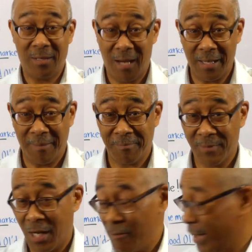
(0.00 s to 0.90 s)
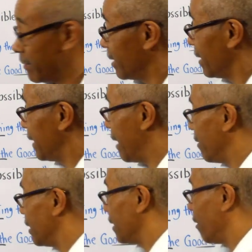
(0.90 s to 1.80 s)
Got it? All right.
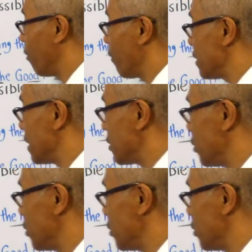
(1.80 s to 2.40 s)
Now, or is